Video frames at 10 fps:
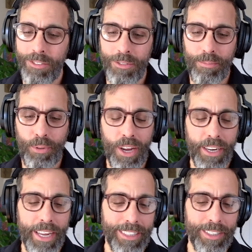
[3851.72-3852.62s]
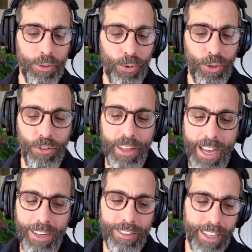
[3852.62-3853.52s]
We're broadcasting the world
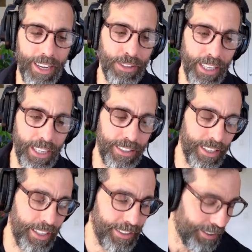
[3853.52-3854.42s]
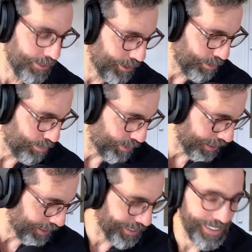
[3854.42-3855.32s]
now. Stay off the NSAIDs when you're
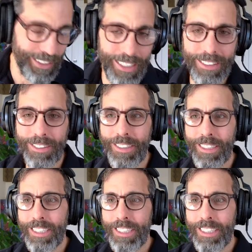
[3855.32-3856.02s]
pregnant out there,